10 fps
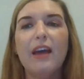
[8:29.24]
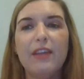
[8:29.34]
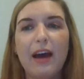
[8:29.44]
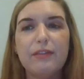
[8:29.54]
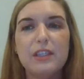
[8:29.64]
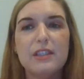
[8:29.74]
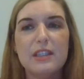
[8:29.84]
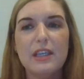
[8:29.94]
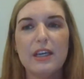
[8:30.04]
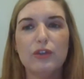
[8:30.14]
And the F T
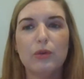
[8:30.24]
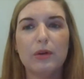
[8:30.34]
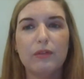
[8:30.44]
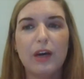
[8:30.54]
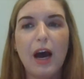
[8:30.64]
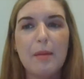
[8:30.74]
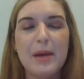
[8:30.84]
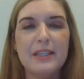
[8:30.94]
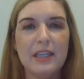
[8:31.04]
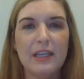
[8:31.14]
C has sort of
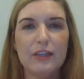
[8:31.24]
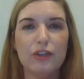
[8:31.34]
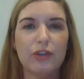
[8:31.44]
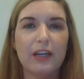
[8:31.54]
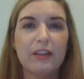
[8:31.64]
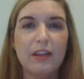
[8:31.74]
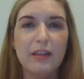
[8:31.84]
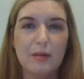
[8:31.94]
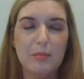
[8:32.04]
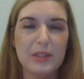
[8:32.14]
commented and
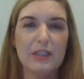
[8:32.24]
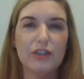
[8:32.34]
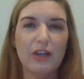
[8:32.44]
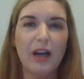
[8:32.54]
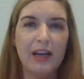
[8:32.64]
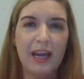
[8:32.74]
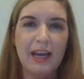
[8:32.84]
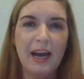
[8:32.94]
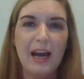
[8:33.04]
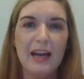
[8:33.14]
strengthened their position on
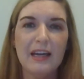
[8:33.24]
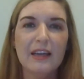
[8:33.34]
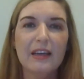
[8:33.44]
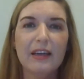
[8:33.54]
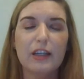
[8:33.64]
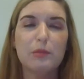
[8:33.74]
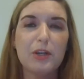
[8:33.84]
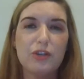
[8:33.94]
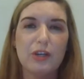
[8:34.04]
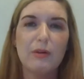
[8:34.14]
A I,
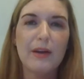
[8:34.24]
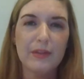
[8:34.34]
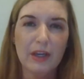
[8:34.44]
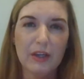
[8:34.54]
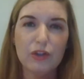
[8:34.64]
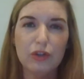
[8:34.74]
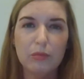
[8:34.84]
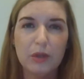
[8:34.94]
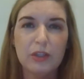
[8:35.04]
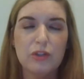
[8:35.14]
especially around the
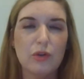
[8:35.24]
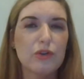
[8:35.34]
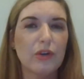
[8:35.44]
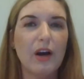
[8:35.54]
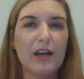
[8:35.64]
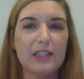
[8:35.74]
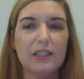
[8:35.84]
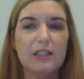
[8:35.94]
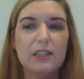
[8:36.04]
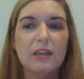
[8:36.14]
consumer and social
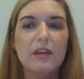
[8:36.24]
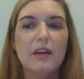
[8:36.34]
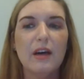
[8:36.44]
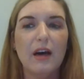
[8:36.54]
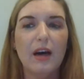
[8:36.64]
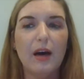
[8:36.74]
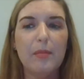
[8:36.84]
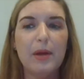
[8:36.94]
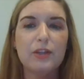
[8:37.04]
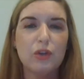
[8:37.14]
causes.
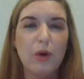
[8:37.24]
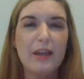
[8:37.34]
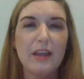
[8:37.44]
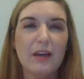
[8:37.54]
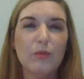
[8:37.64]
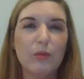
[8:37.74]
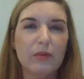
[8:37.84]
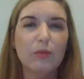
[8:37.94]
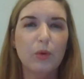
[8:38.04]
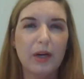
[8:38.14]
Um, and so I think
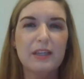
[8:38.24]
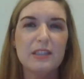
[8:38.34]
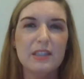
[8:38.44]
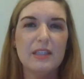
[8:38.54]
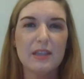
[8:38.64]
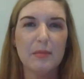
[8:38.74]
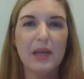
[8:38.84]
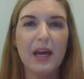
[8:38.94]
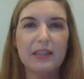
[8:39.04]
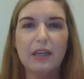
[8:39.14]
we're going to see some
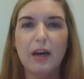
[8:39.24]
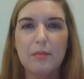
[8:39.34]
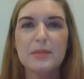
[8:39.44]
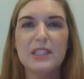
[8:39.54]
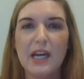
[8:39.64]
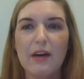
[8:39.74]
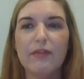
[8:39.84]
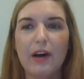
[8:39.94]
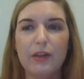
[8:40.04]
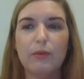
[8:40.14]
yet to come stuff
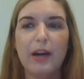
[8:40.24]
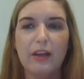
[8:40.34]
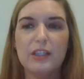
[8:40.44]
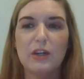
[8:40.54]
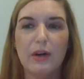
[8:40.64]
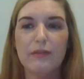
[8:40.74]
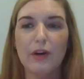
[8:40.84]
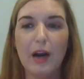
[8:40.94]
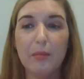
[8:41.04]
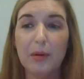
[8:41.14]
on the regulatory front.